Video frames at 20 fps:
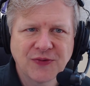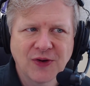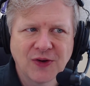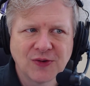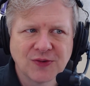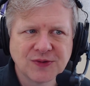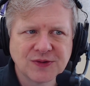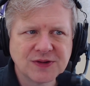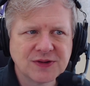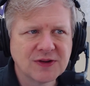
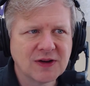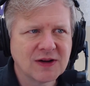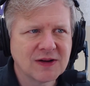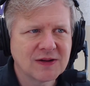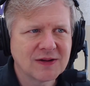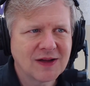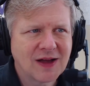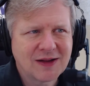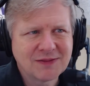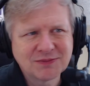phone?
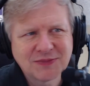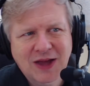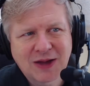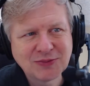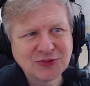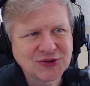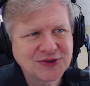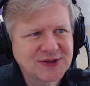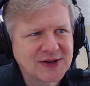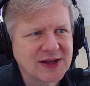
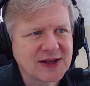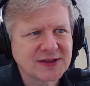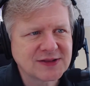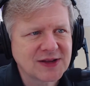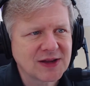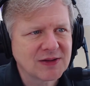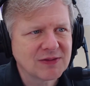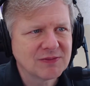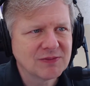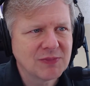I'm just
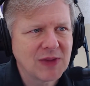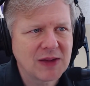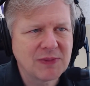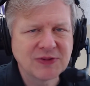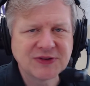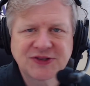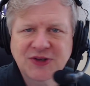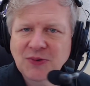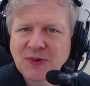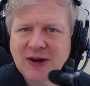asking.
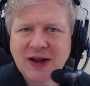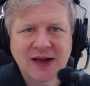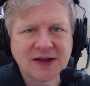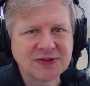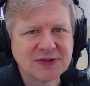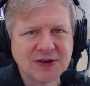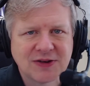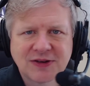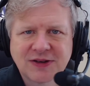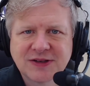Maybe someone
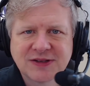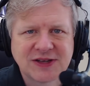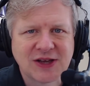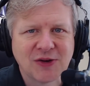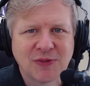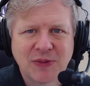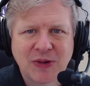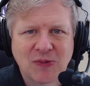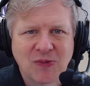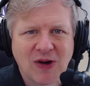out there could
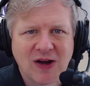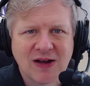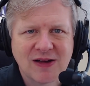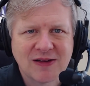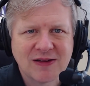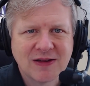tell me why.